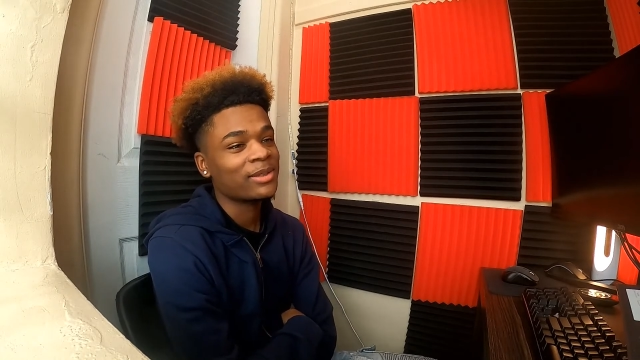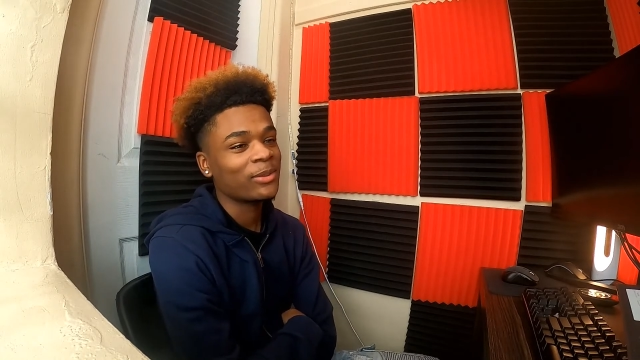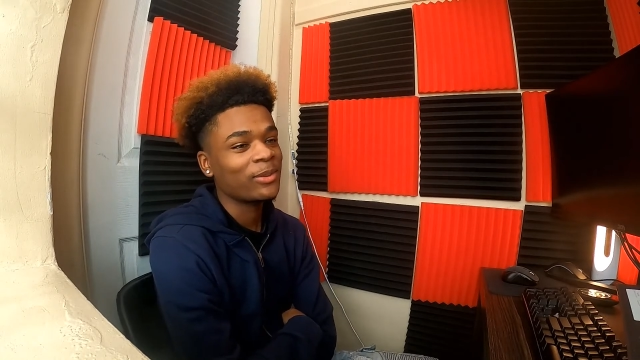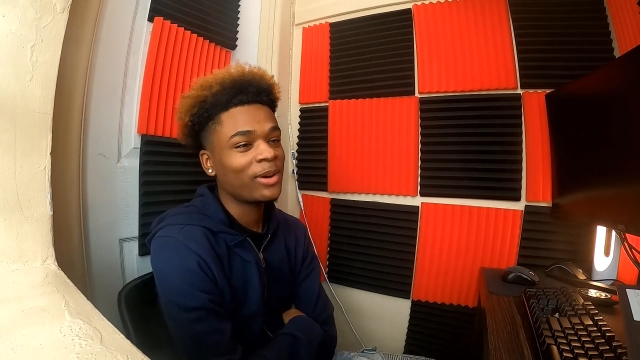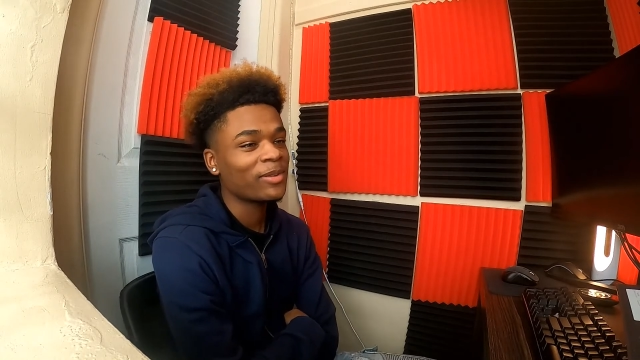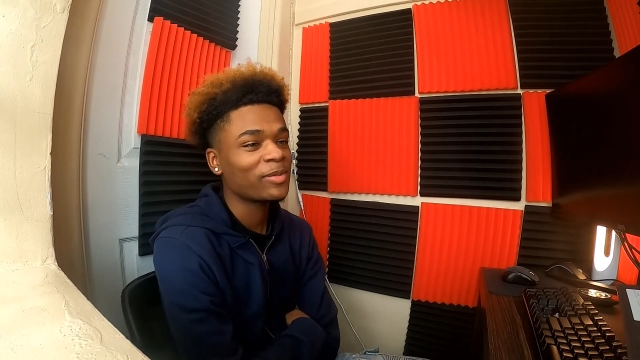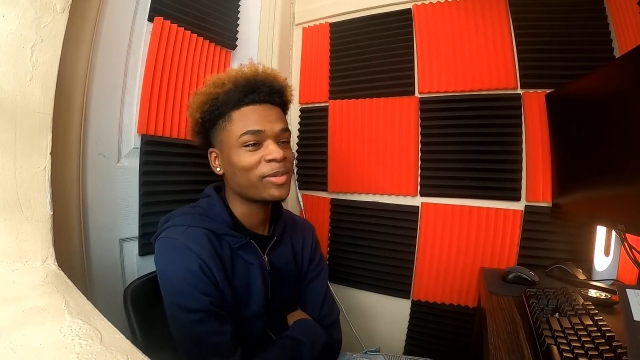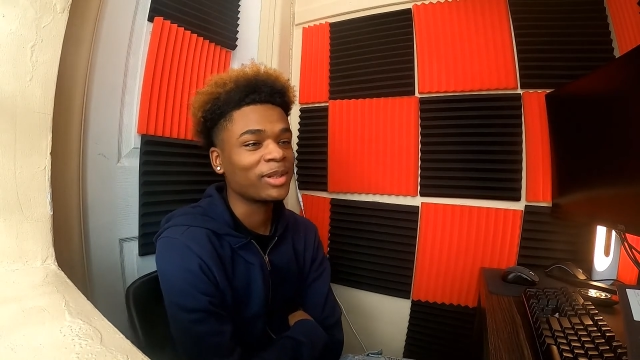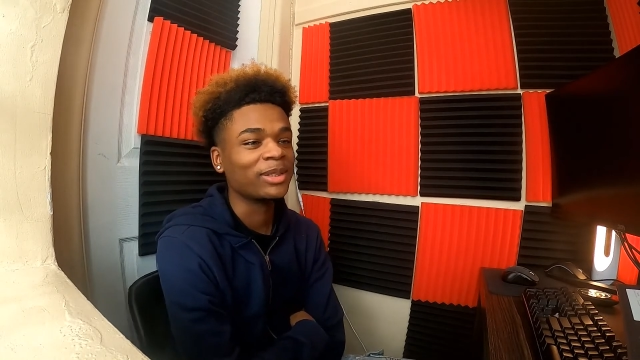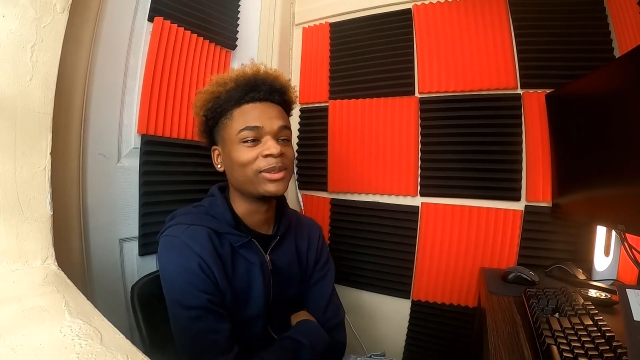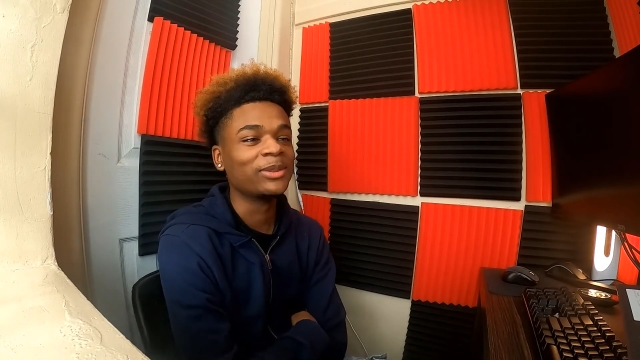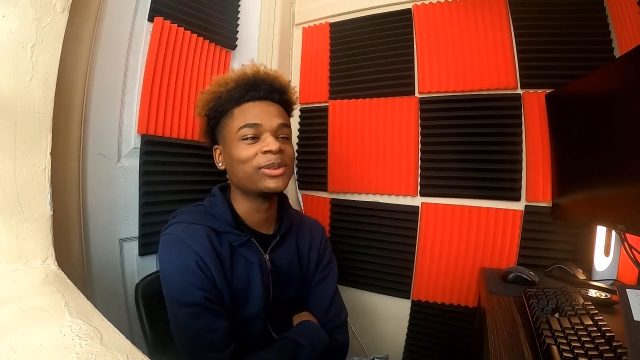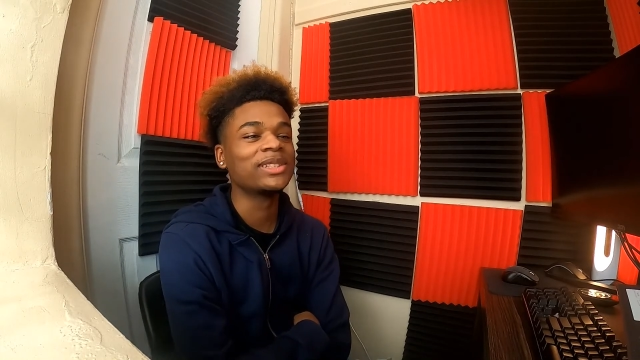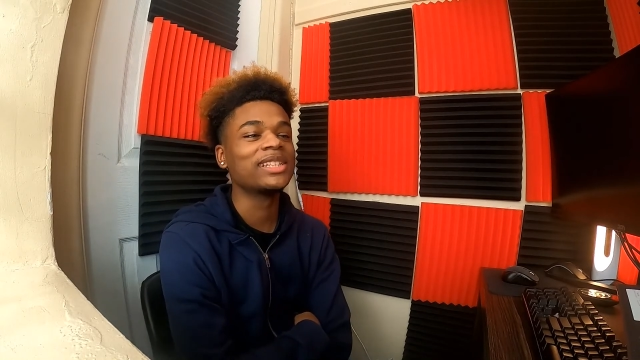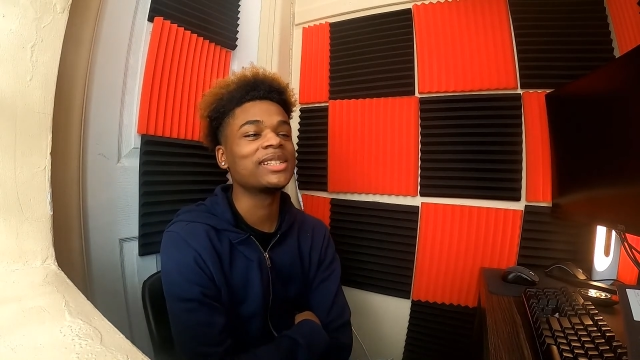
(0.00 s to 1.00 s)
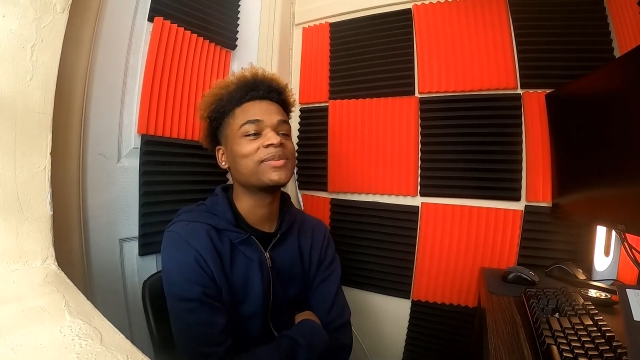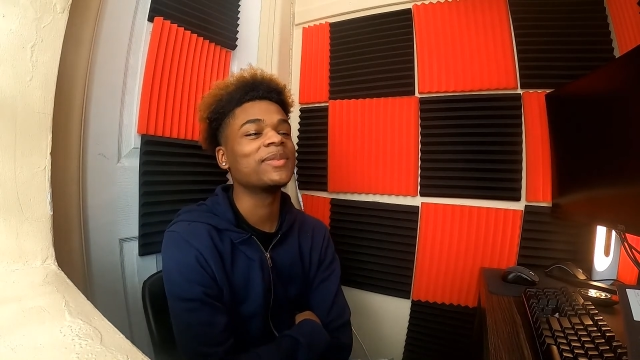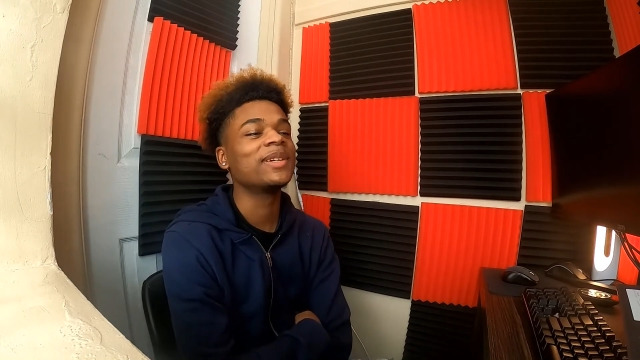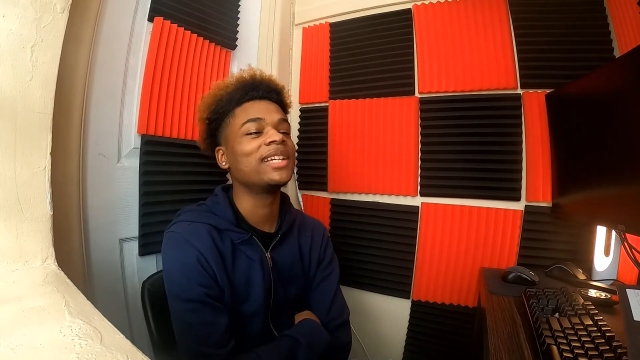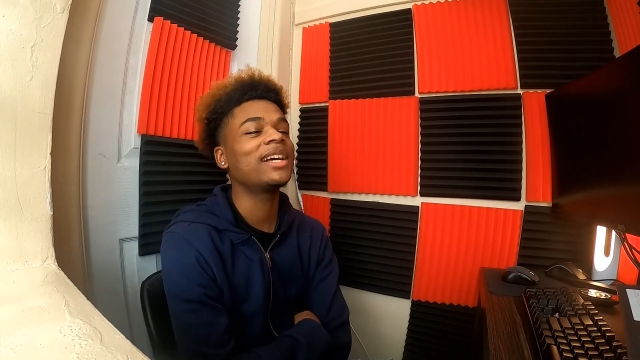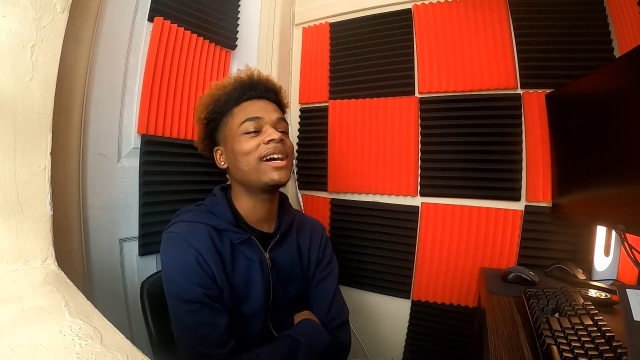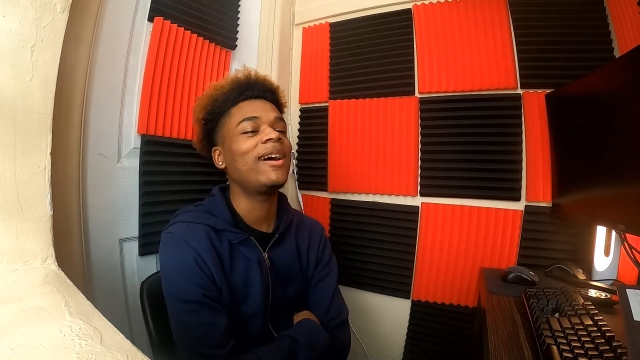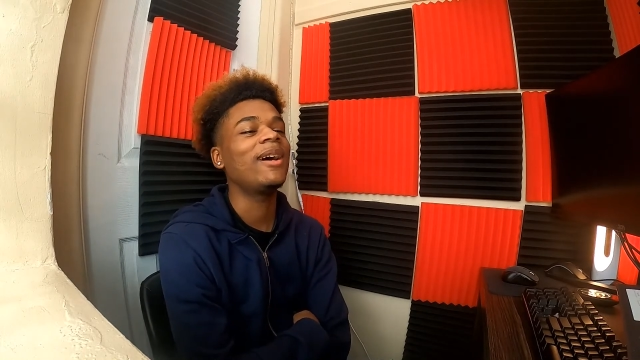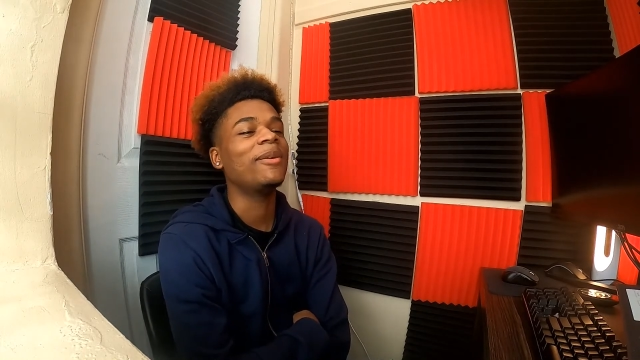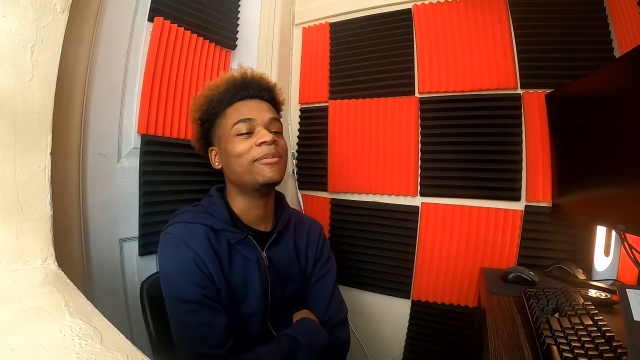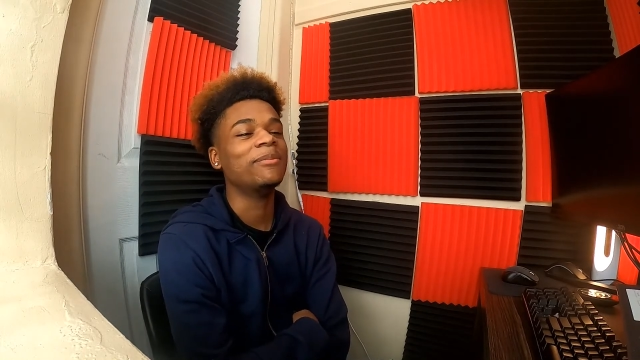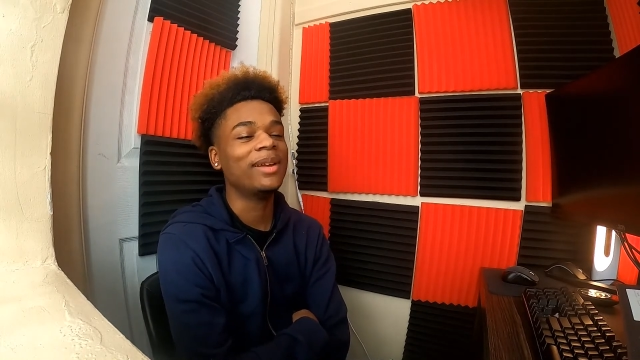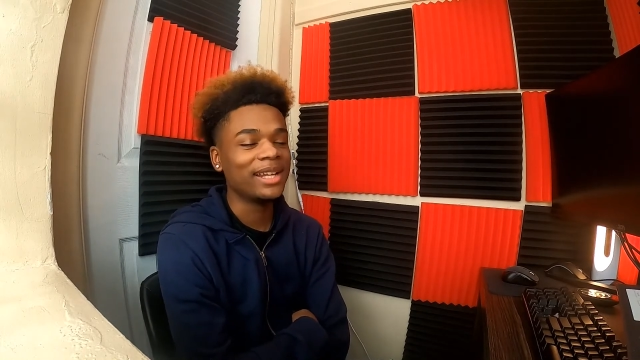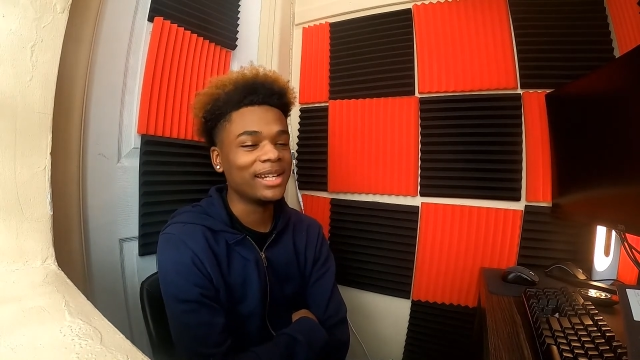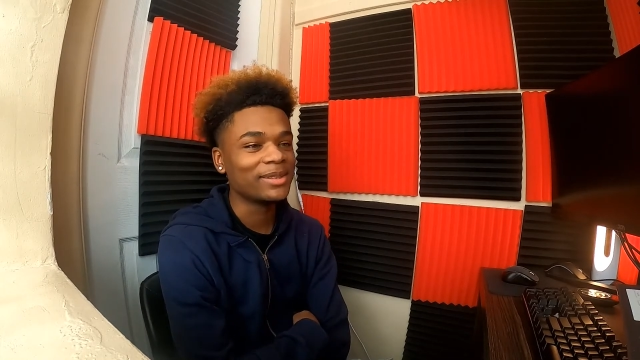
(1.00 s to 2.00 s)
Whoever produced this, man, y'all a
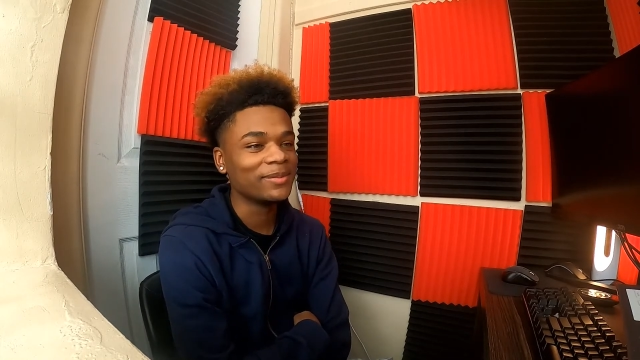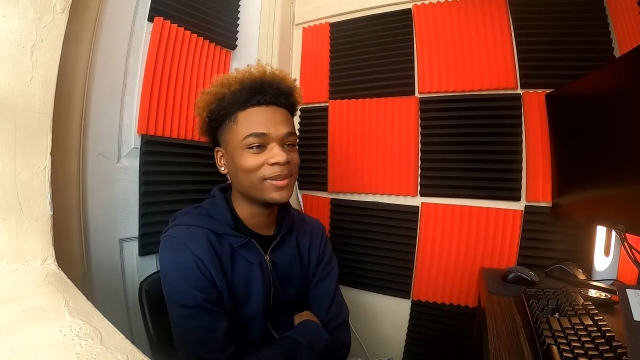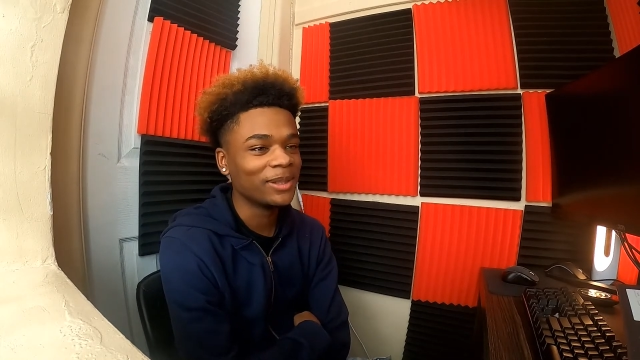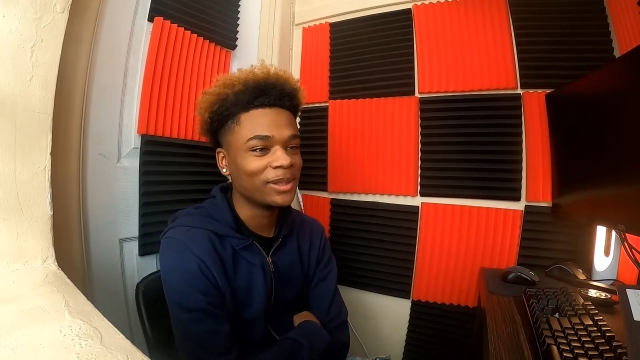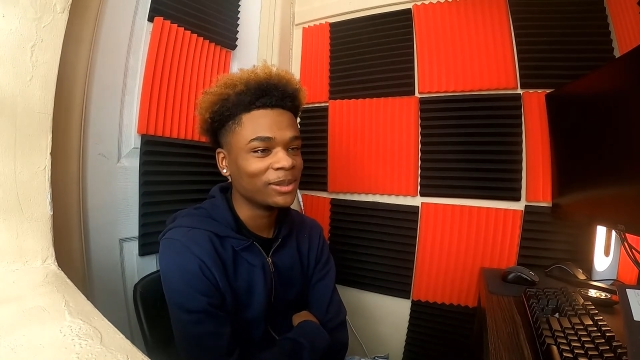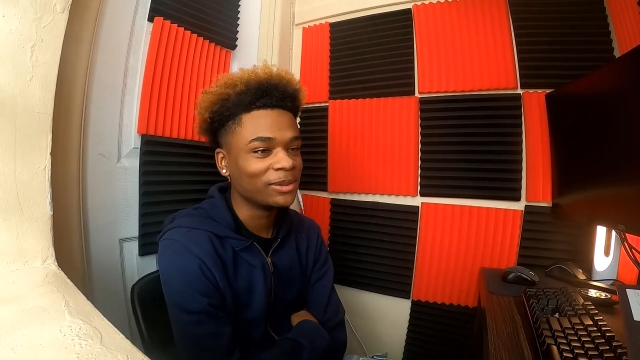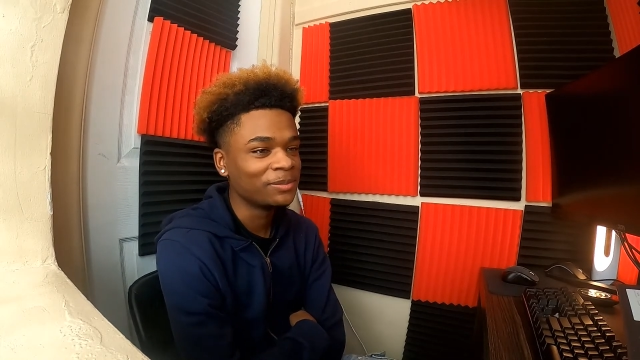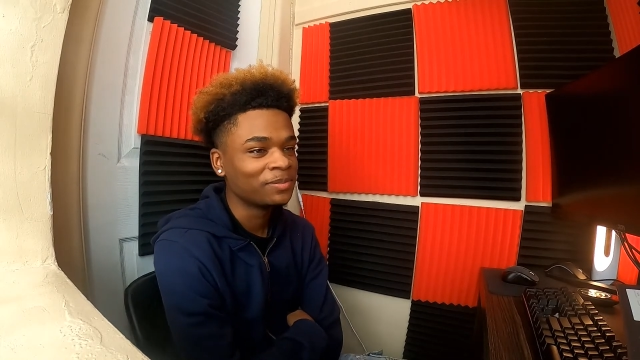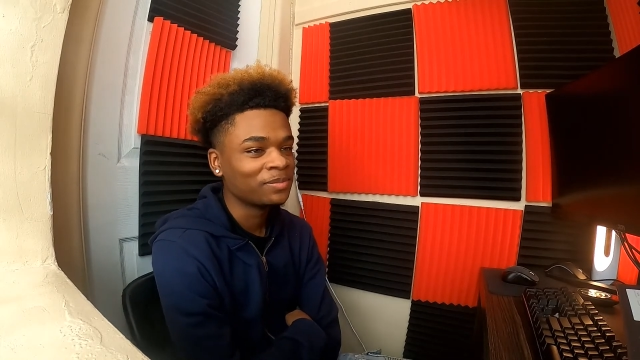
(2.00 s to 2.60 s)
menace, bro.